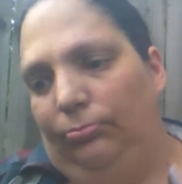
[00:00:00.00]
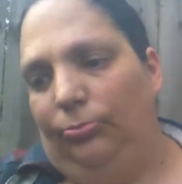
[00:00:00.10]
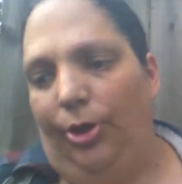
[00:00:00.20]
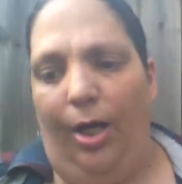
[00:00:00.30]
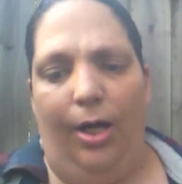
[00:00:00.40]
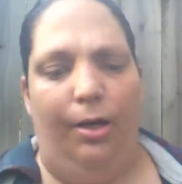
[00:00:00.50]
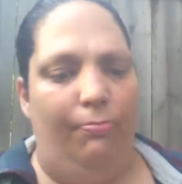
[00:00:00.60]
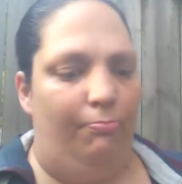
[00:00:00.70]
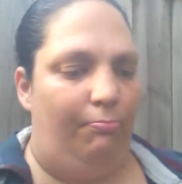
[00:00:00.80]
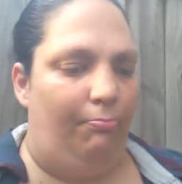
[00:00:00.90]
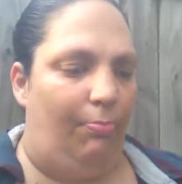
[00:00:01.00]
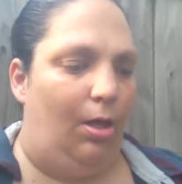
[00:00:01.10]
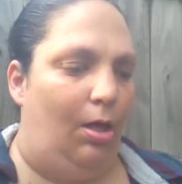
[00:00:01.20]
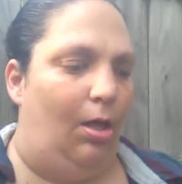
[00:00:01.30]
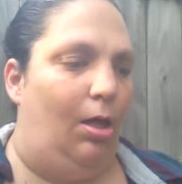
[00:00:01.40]
Okay.
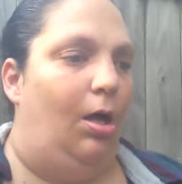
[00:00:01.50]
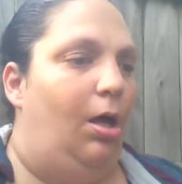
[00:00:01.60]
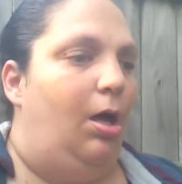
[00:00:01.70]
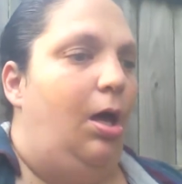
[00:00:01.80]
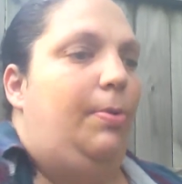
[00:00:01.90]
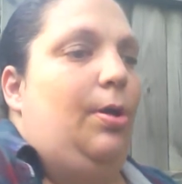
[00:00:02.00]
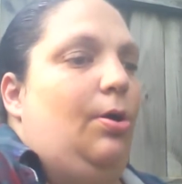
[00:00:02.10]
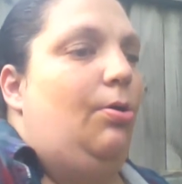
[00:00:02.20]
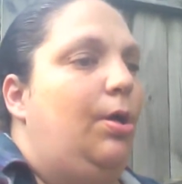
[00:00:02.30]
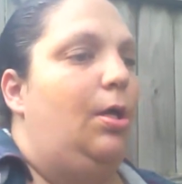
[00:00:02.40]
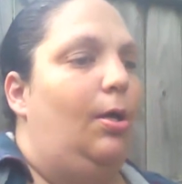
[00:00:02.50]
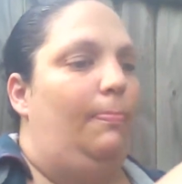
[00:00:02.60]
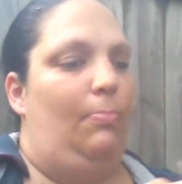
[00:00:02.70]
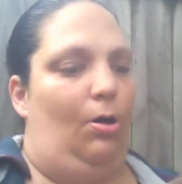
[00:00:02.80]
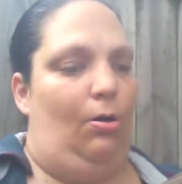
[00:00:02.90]
I'm going to hurry up
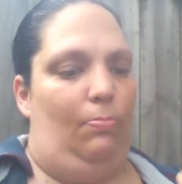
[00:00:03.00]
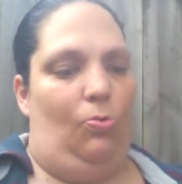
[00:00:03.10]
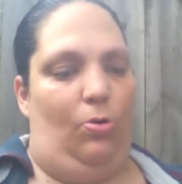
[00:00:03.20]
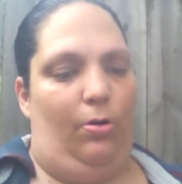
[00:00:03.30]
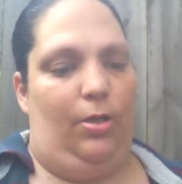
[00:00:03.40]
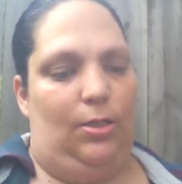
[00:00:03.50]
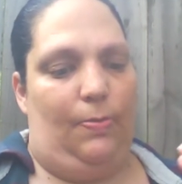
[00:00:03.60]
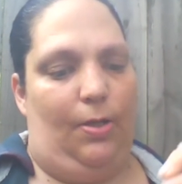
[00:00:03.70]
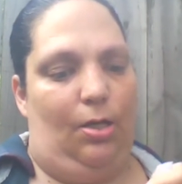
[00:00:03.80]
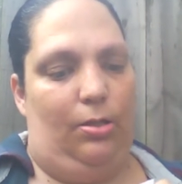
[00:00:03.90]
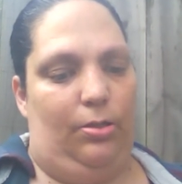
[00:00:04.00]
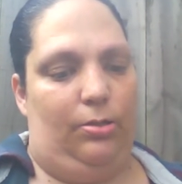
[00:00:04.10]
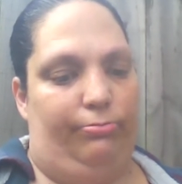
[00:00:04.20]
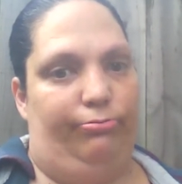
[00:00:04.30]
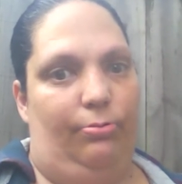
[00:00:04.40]
on more of these because
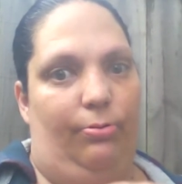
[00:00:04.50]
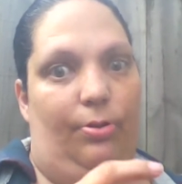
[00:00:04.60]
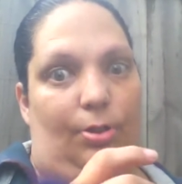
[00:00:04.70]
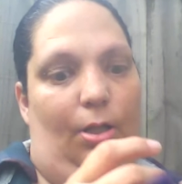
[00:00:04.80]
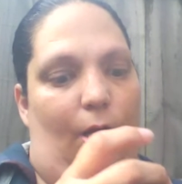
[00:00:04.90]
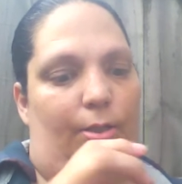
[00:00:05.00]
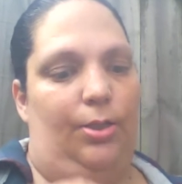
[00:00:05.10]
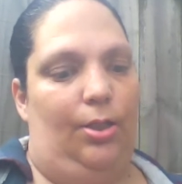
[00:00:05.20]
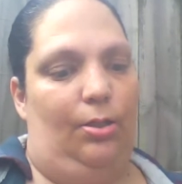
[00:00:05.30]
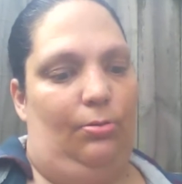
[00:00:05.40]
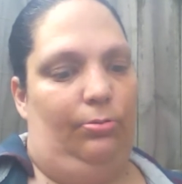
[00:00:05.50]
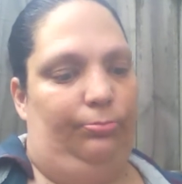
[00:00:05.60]
there's a lot to show.